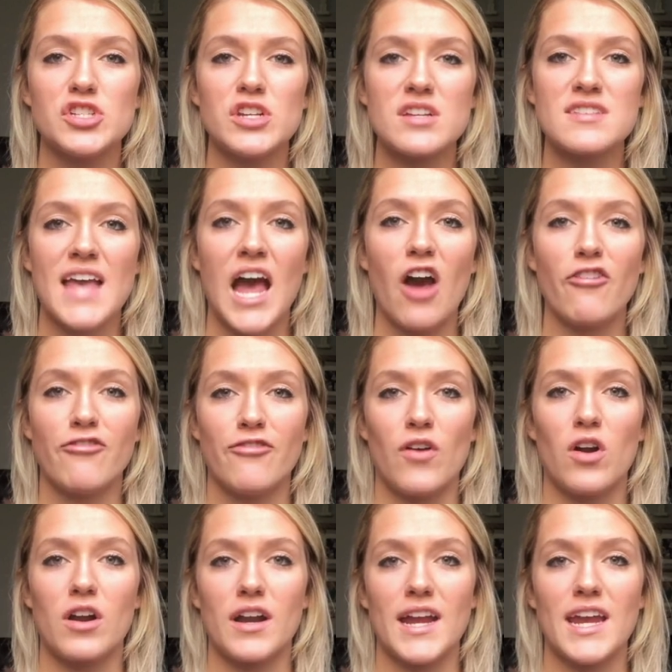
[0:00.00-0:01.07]
just how
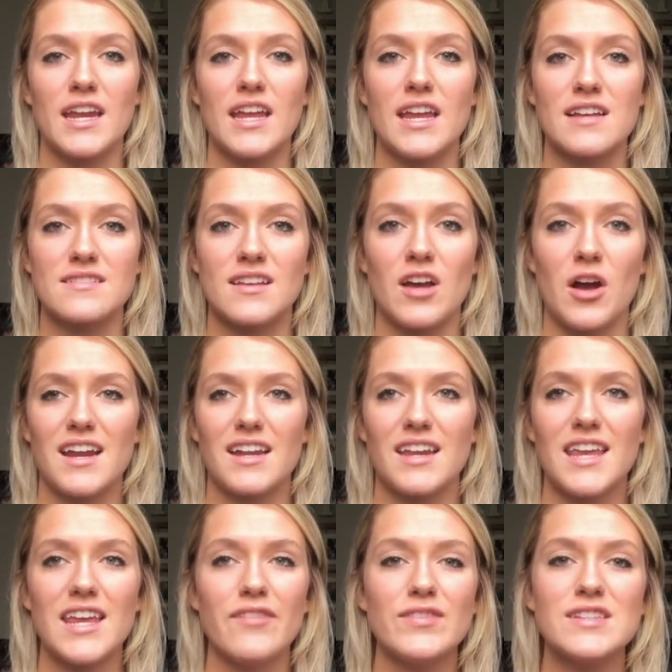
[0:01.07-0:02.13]
far Haiti has come. And
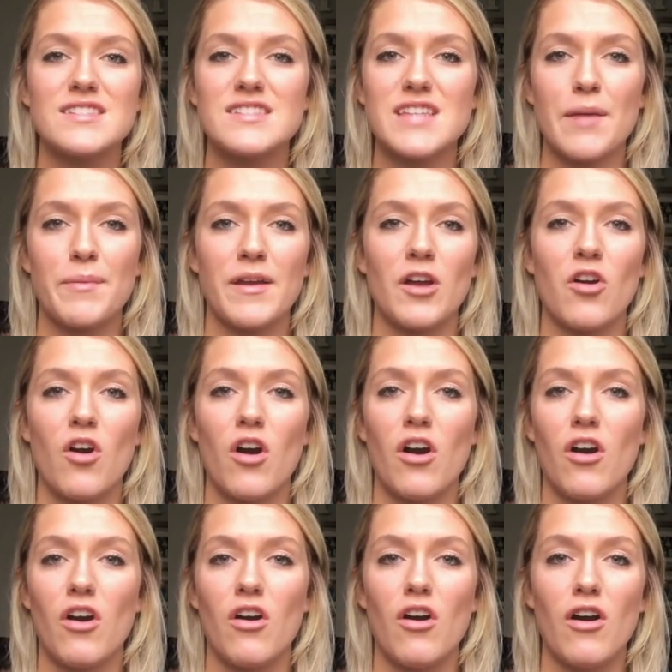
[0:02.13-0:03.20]
even stepping
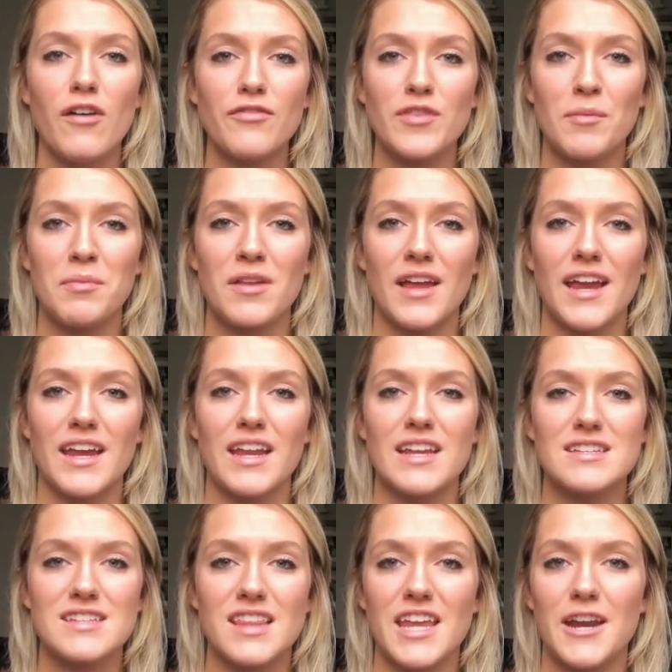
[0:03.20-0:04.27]
off the plane
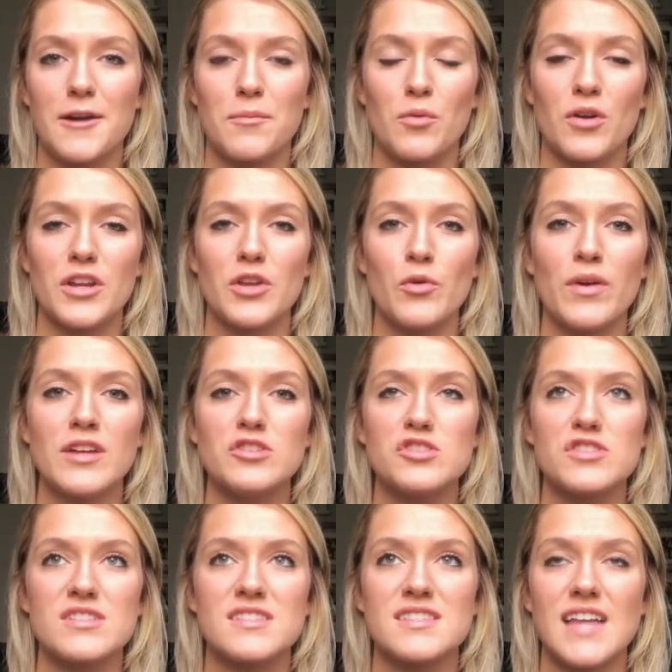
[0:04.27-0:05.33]
into the airport, you can
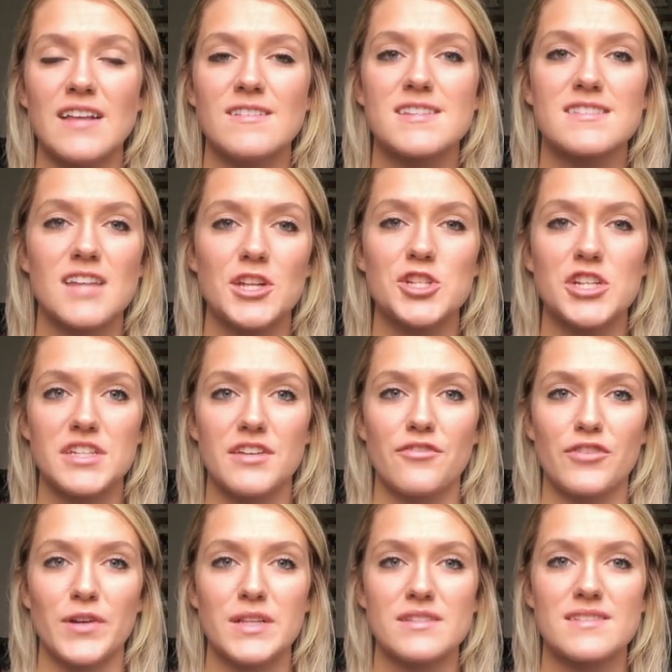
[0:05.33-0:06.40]
just sense such a
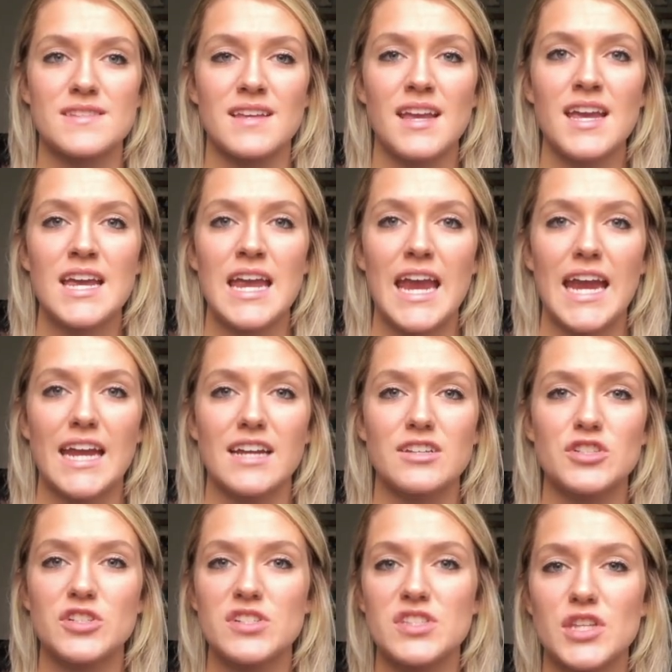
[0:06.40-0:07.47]
difference. And
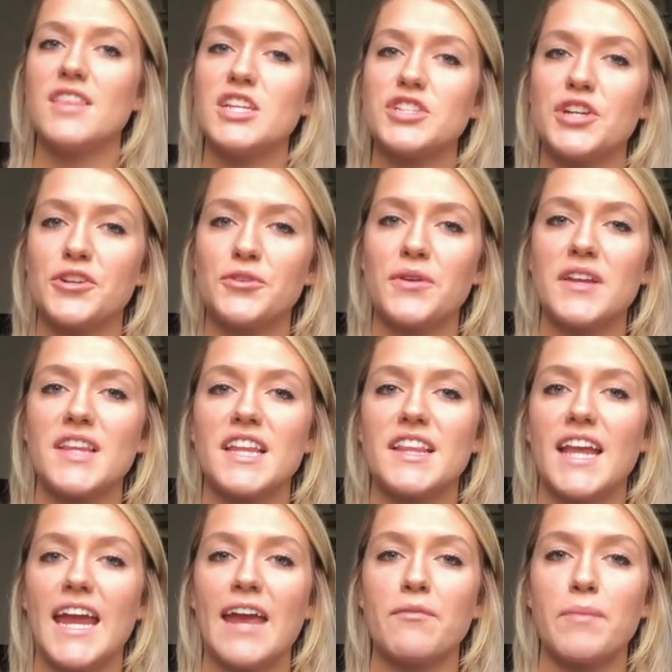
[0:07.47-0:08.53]
just the turnaround that
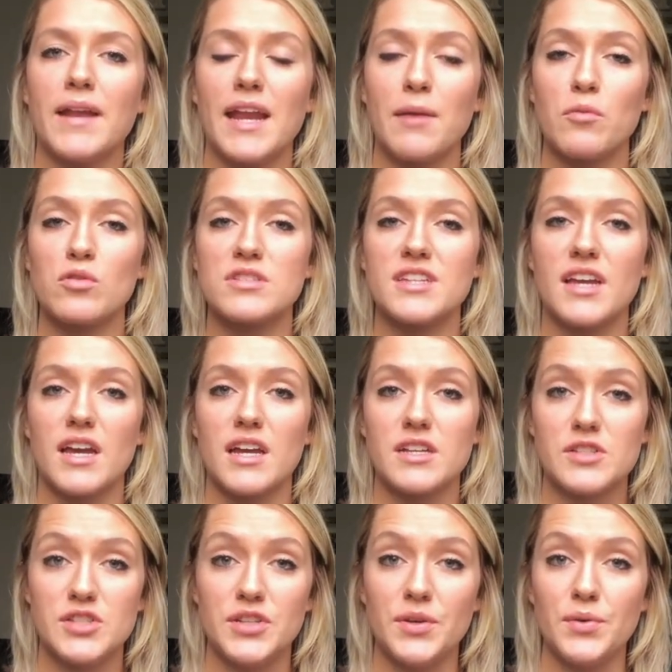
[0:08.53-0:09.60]
they have been able
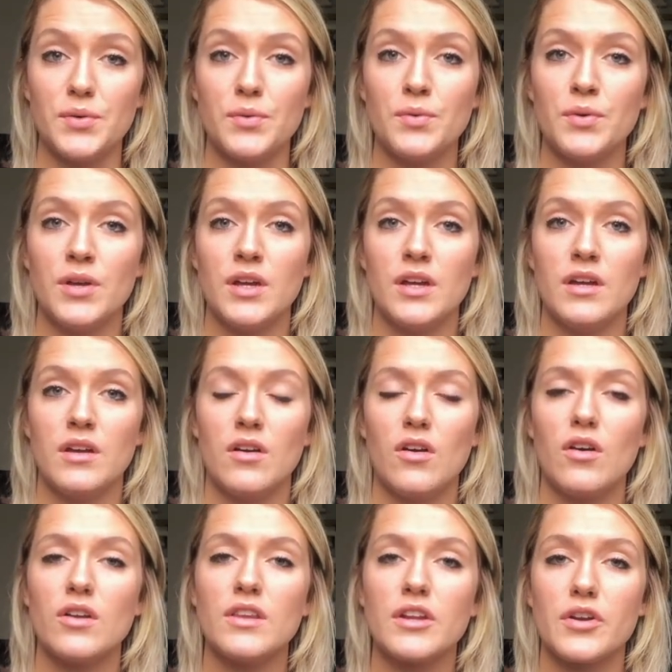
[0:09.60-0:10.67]
to do
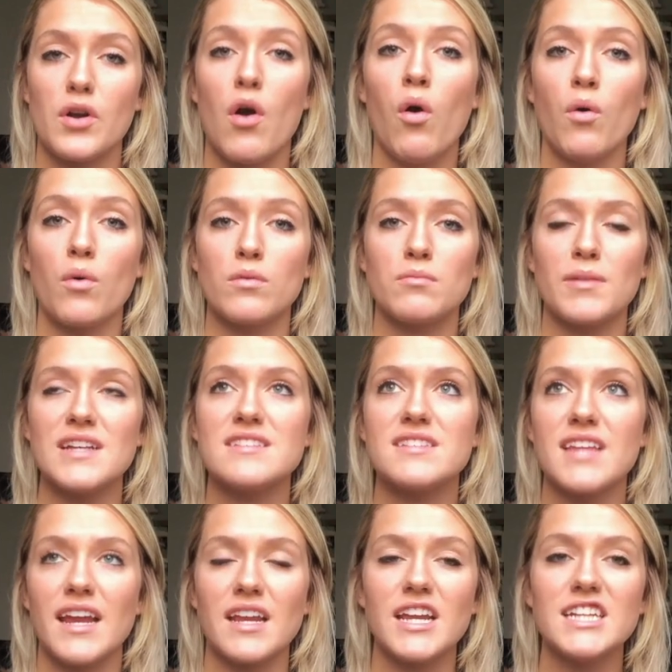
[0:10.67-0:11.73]
on their own by
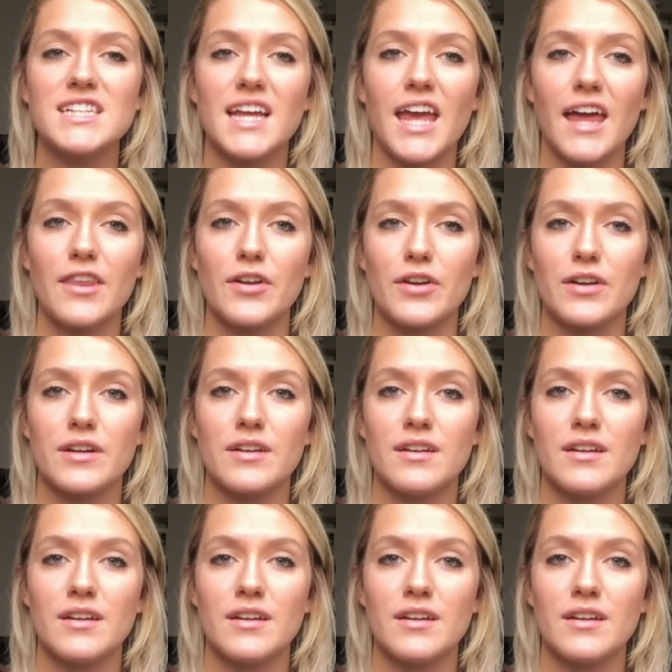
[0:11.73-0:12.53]
standing together.